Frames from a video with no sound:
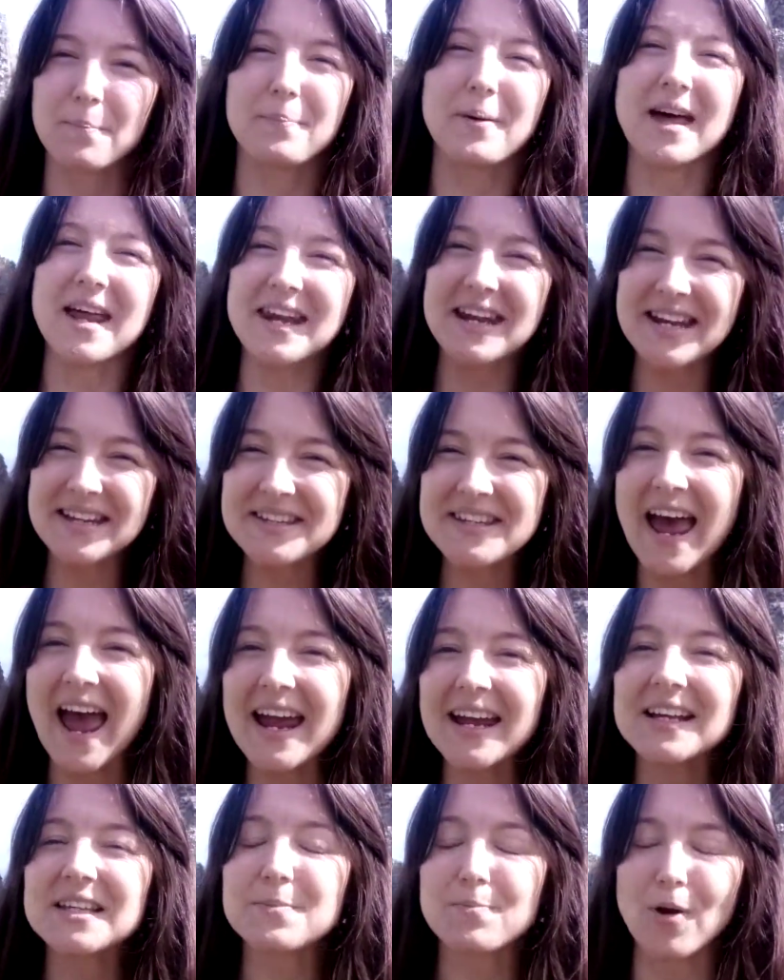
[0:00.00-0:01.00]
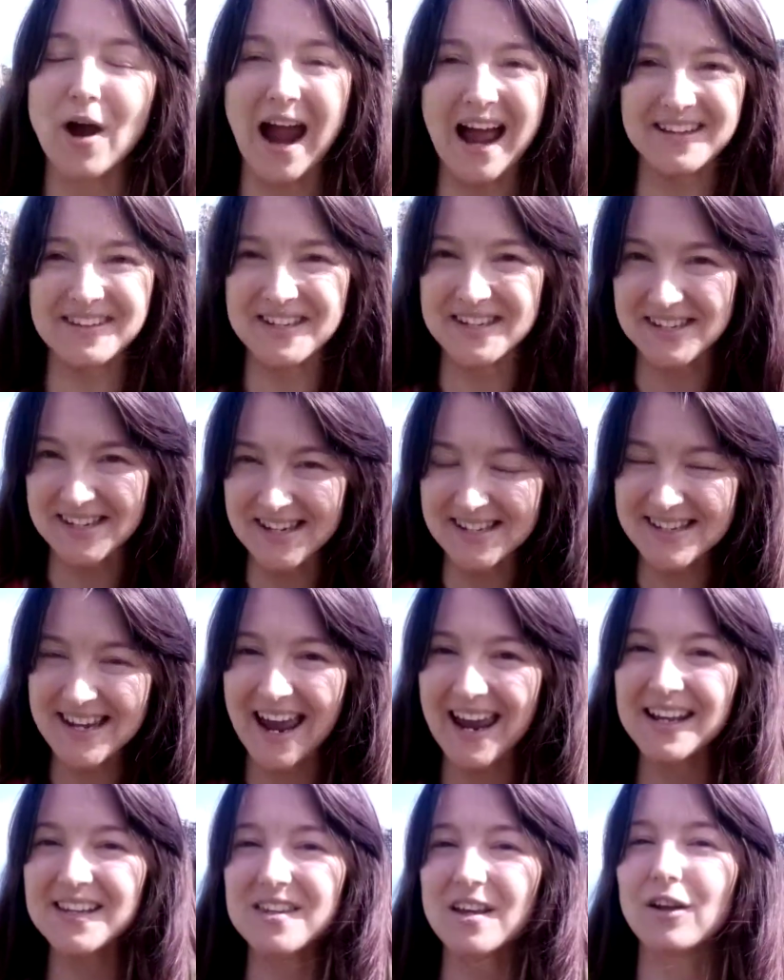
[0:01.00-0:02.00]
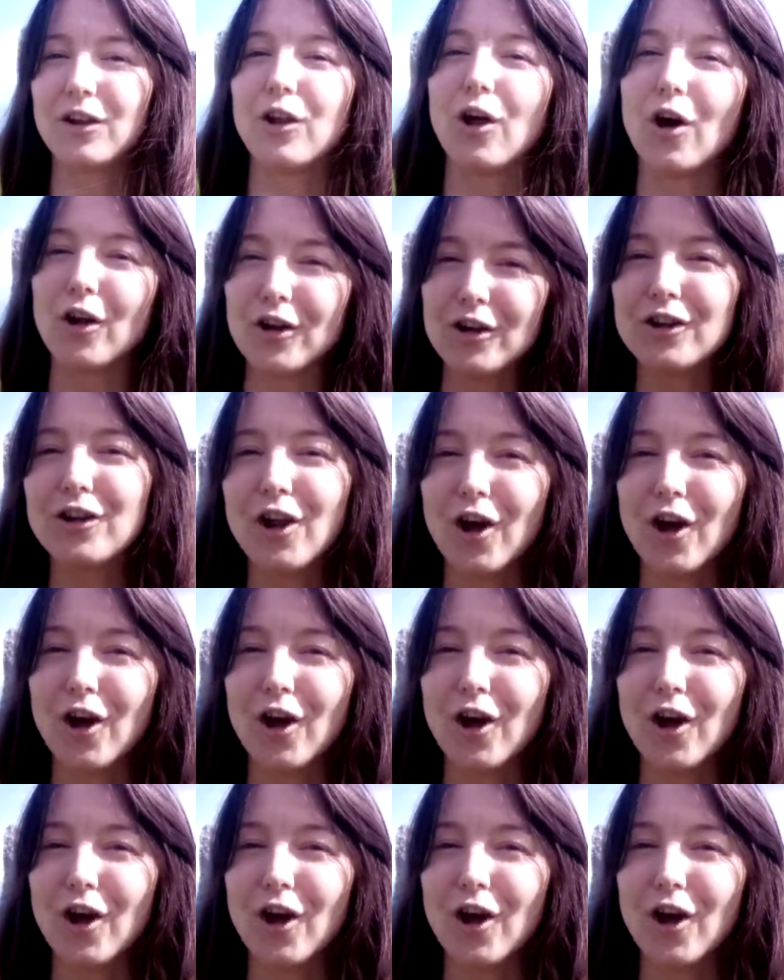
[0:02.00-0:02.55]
But it takes practice. It takes a lot of